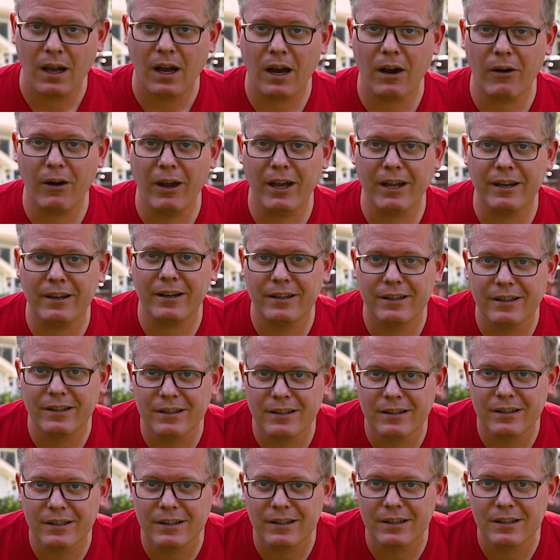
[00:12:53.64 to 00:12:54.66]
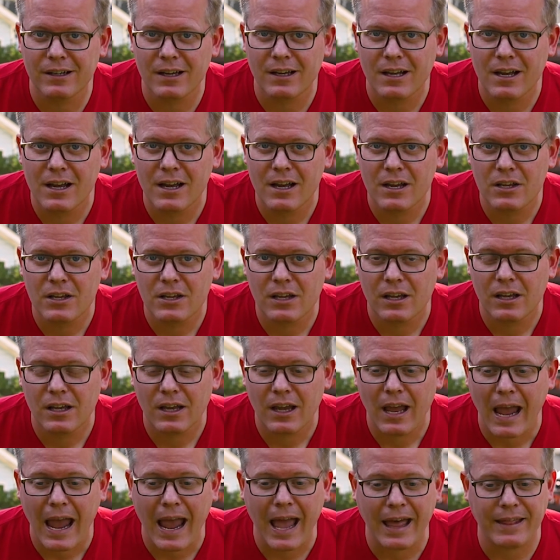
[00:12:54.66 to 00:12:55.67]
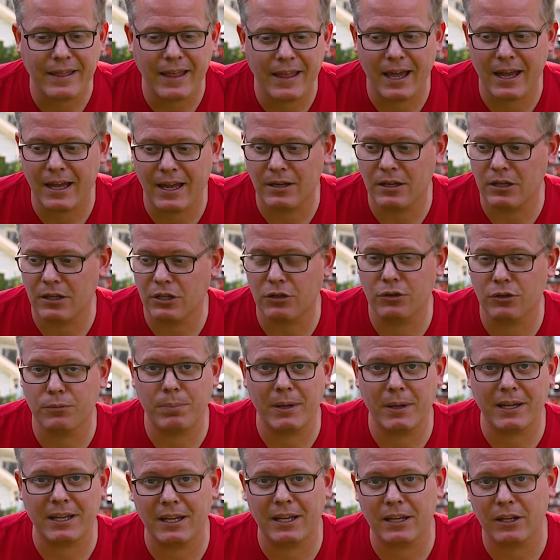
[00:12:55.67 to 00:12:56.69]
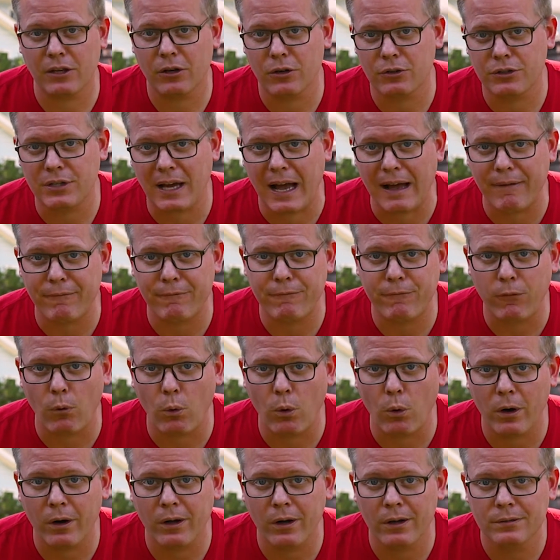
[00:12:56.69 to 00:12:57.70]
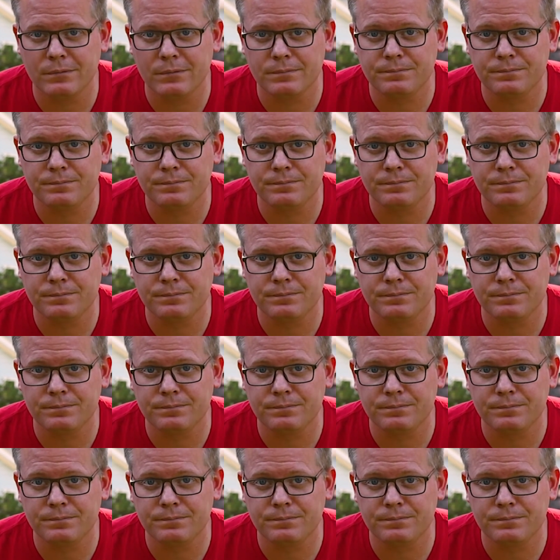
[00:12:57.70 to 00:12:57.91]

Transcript: All right, and then you're picking your top 4.